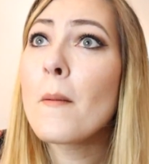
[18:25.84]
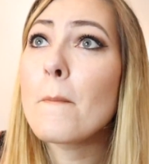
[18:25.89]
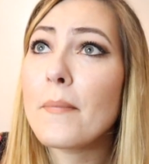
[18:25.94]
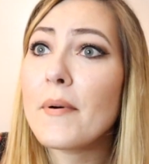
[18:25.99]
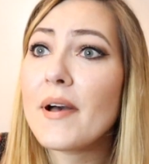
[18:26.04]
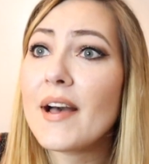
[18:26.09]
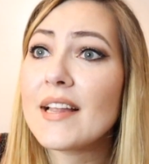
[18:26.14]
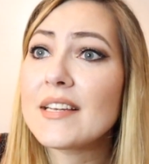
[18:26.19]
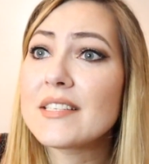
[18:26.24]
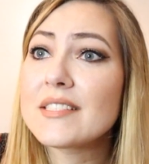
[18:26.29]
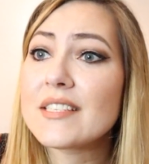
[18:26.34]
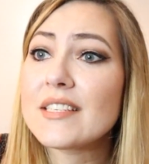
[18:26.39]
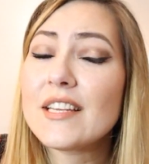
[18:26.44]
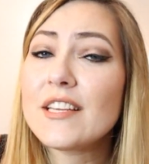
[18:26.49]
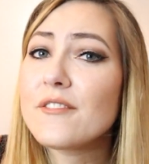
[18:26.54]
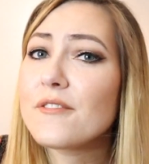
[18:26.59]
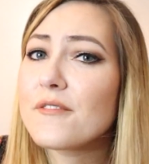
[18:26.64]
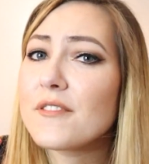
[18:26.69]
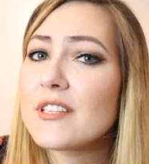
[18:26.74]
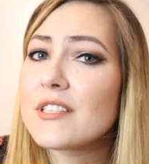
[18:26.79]
But
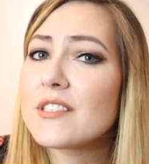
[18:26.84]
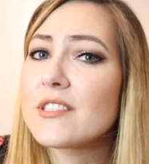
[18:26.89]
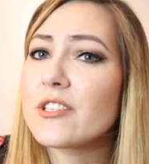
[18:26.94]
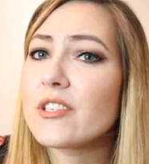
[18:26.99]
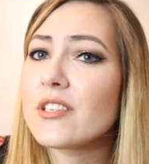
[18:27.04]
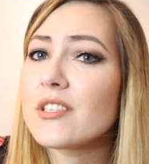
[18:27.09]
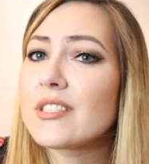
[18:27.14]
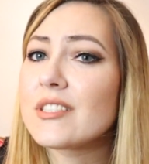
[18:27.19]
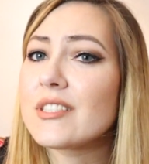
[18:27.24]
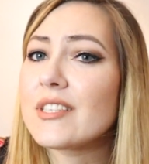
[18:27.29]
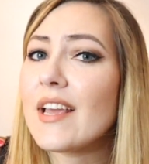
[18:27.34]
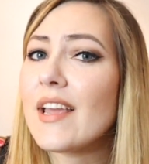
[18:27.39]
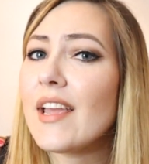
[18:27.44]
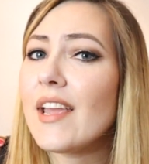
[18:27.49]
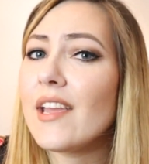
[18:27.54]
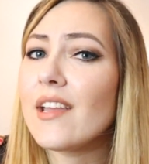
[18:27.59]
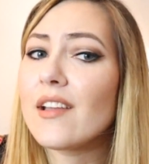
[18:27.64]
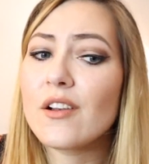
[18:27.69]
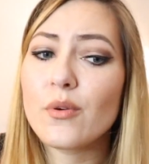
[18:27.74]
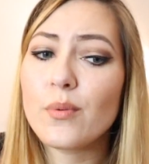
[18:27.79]
if it's just
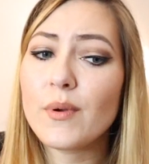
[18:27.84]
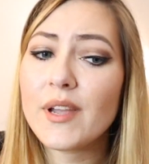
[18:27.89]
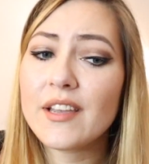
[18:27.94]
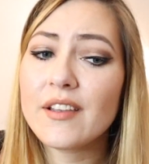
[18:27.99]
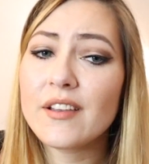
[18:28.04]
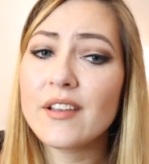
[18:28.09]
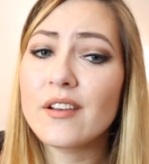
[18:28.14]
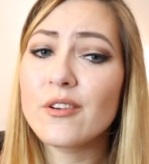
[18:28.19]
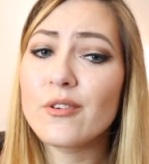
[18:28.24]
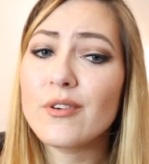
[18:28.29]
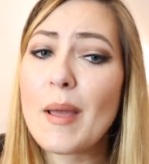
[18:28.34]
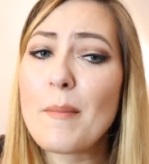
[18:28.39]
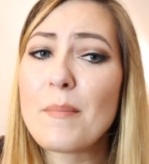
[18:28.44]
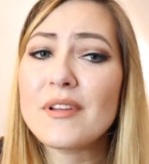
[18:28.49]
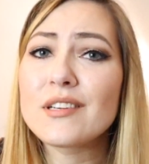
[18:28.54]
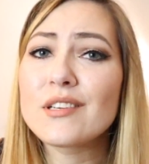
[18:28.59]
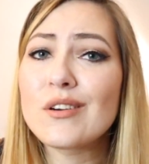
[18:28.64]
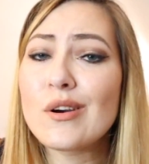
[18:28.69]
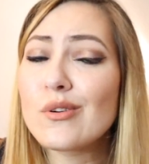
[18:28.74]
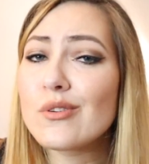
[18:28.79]
a quick grab
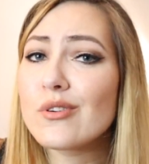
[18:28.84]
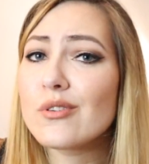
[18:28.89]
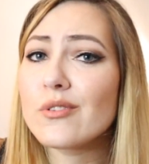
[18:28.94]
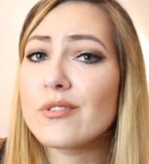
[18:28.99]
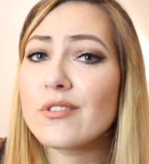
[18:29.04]
and go,